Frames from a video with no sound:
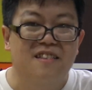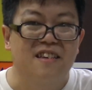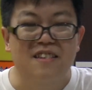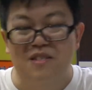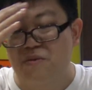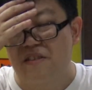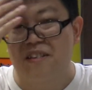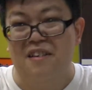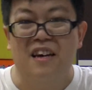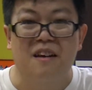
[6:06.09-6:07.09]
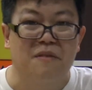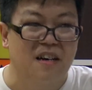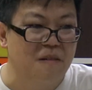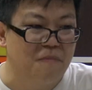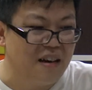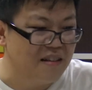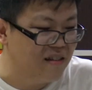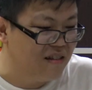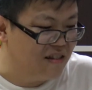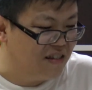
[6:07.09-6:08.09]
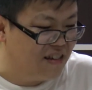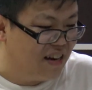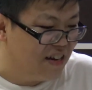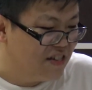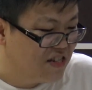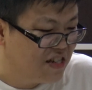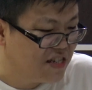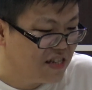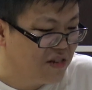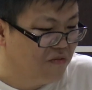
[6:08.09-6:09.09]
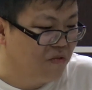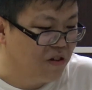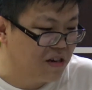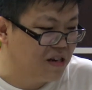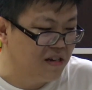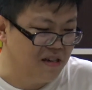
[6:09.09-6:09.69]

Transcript: things with the cable, but yeah, it just doesn't work.